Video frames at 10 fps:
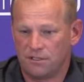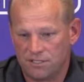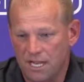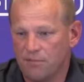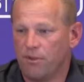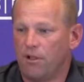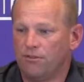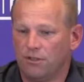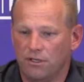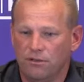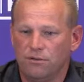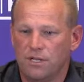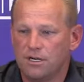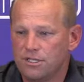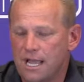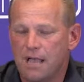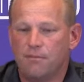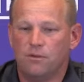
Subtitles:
other side of the ball is going to do their job.